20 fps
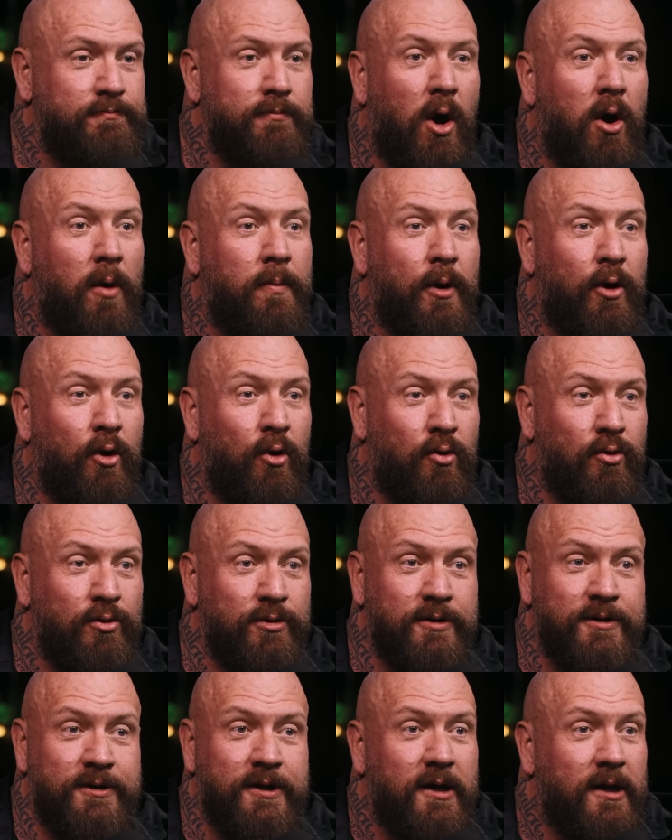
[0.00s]
mob
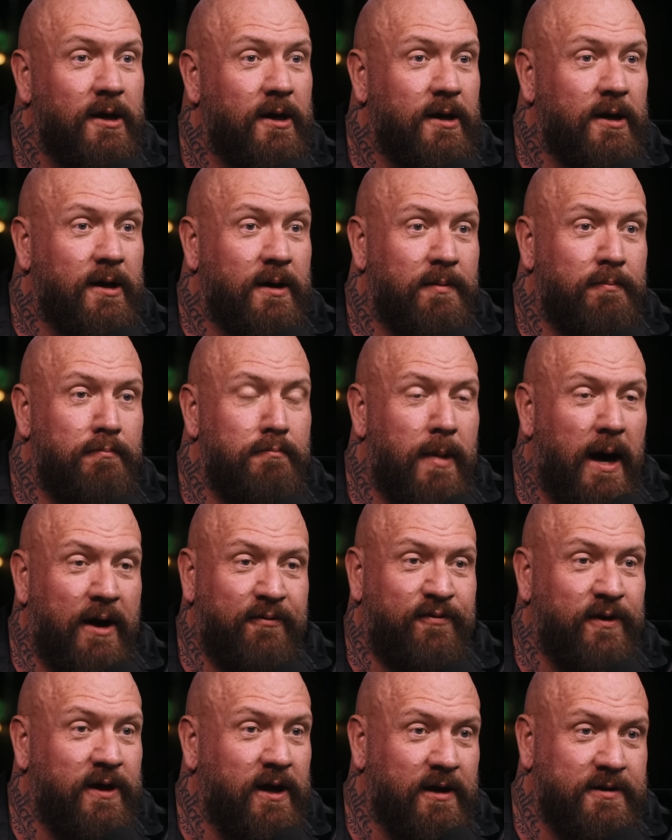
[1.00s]
owned
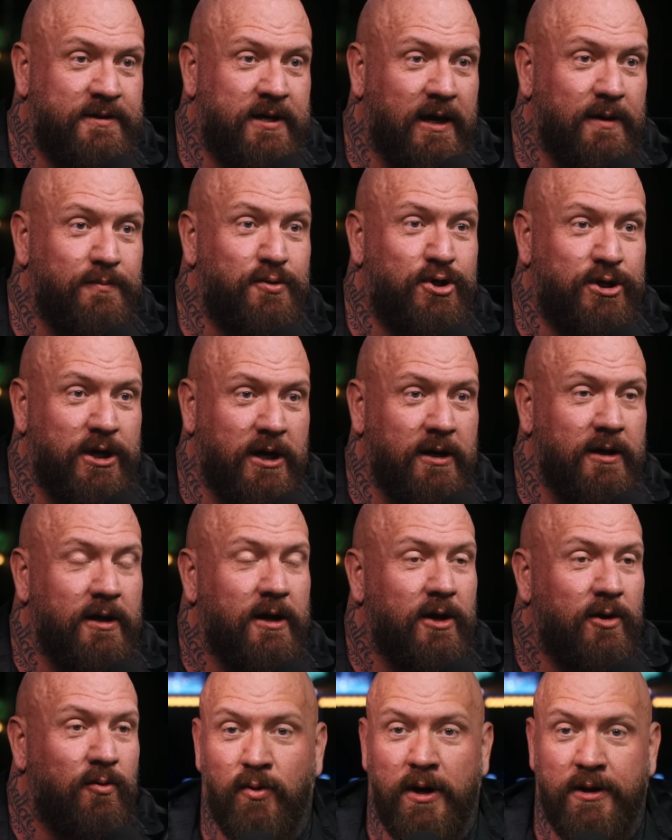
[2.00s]
mafia type shit
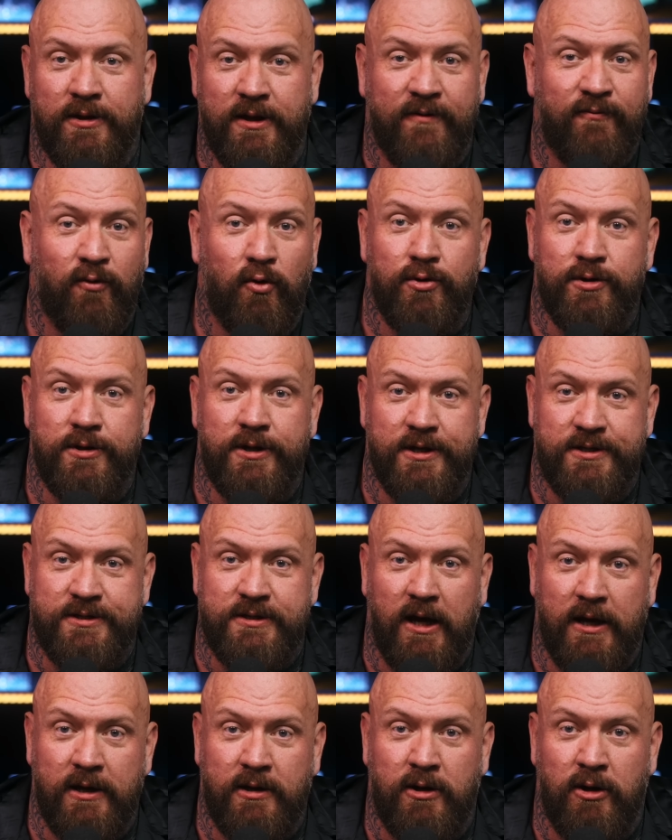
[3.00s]
where they've owned this
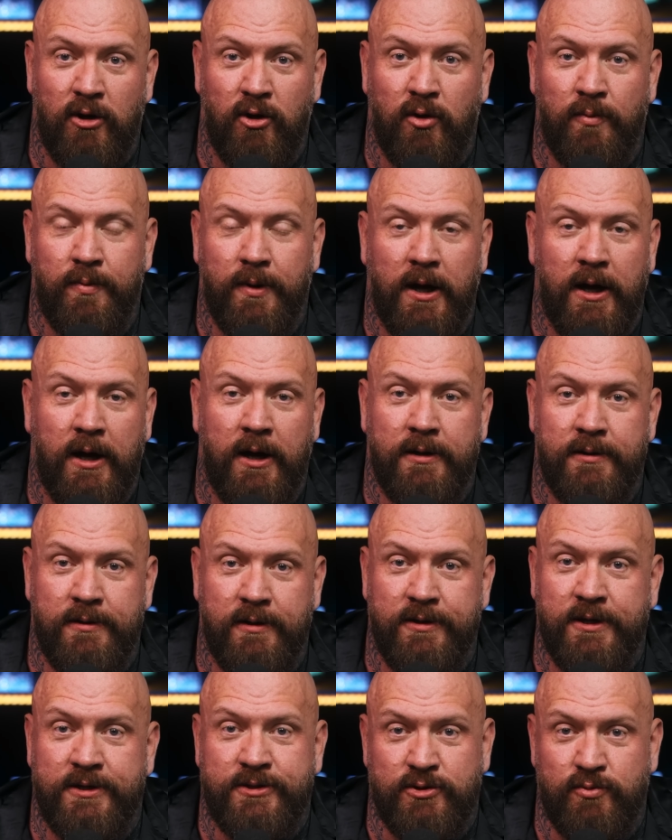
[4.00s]
nightclub and
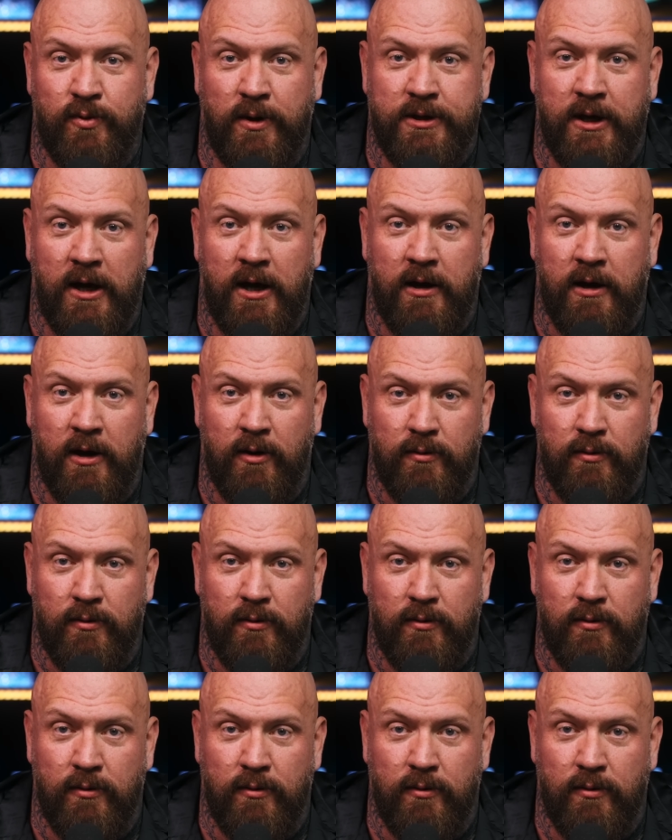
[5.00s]
this is where they hang